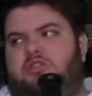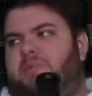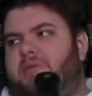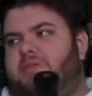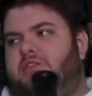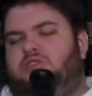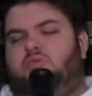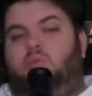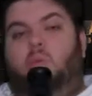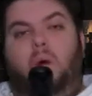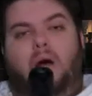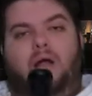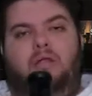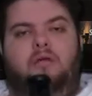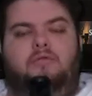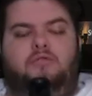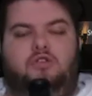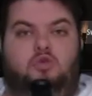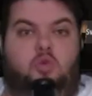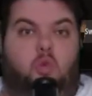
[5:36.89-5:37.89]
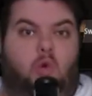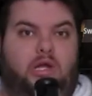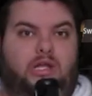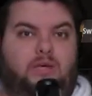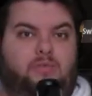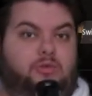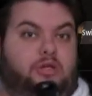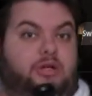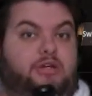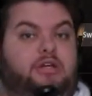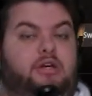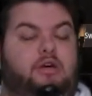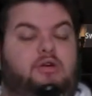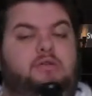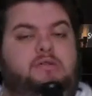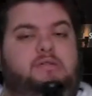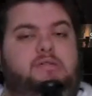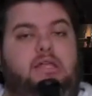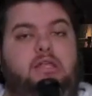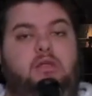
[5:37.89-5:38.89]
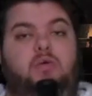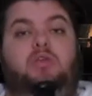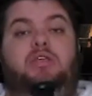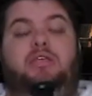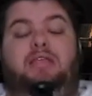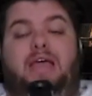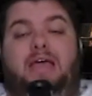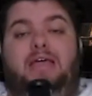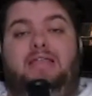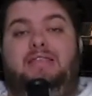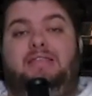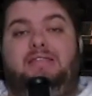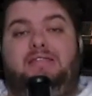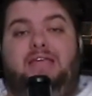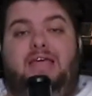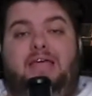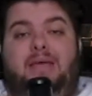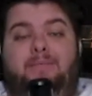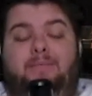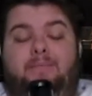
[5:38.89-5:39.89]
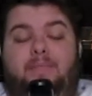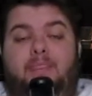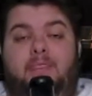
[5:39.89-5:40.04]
but there's well over 20 blood codes that you can get in this game.